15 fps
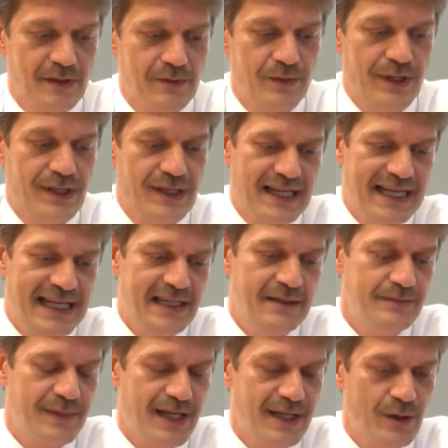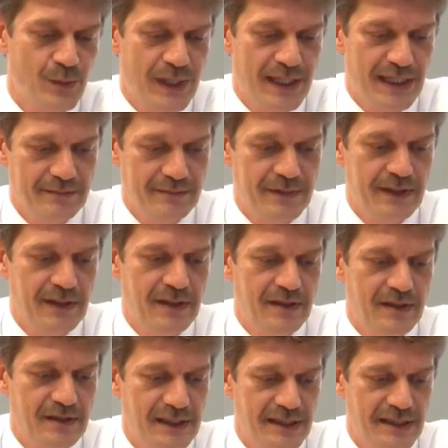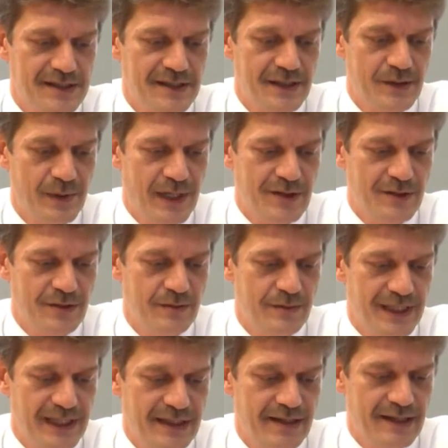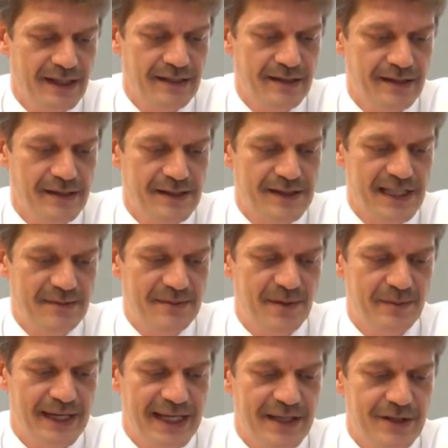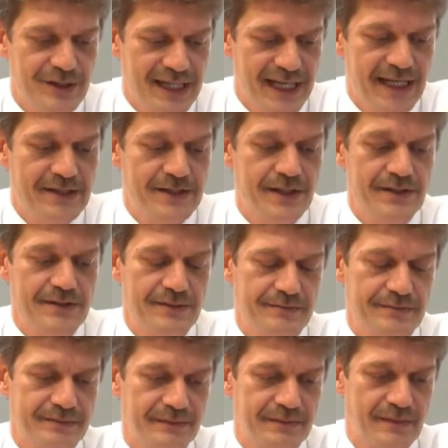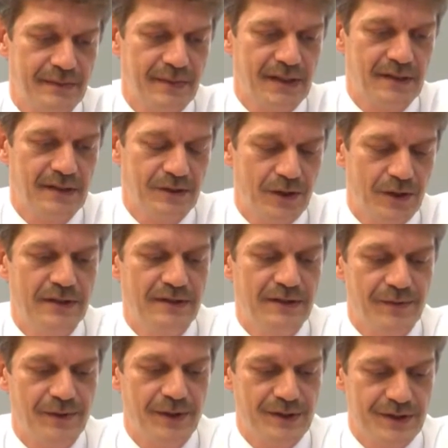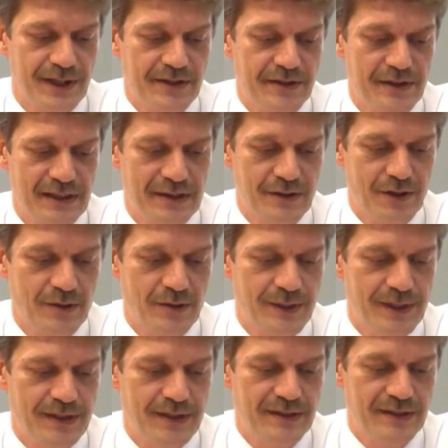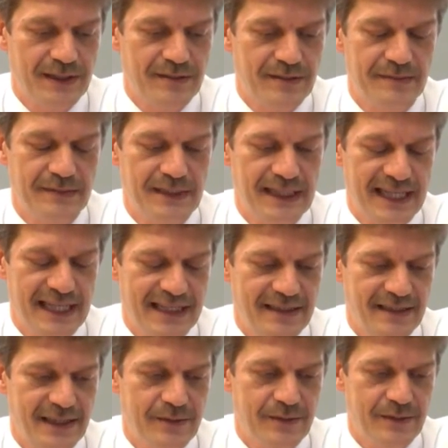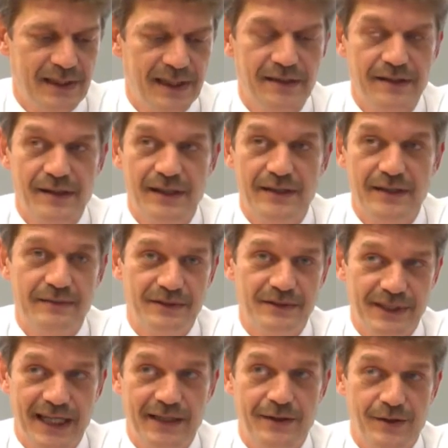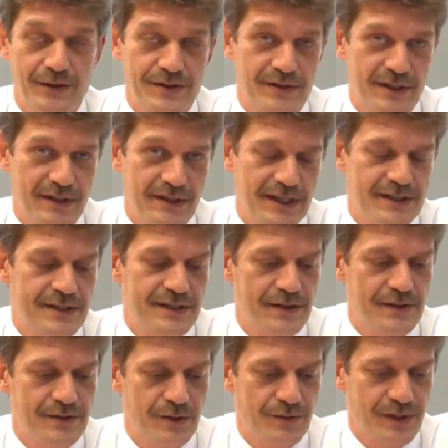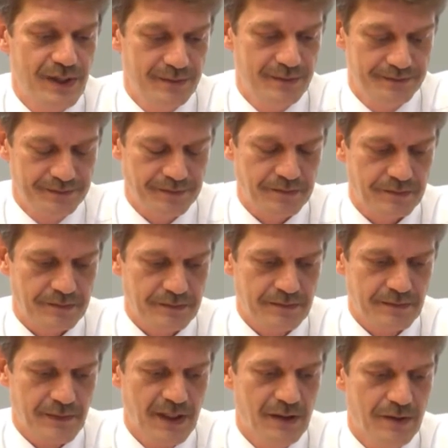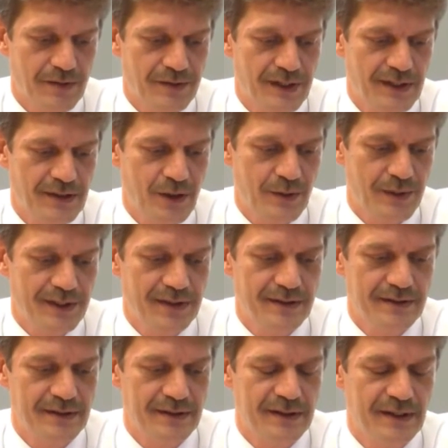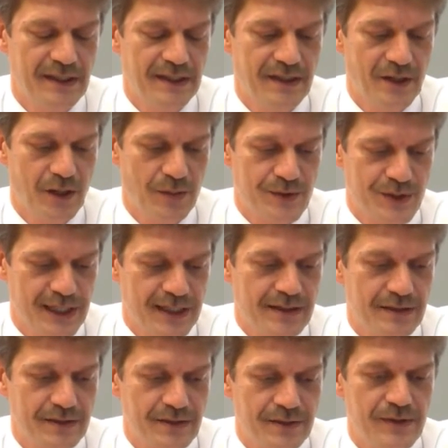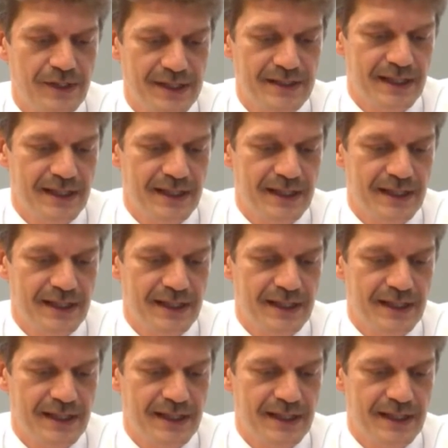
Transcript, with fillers: with A, by the way, in this equation being then the semi-major axis or in for a circular orbit, um, a equaling the radius, the distance of the of the orbiting object to the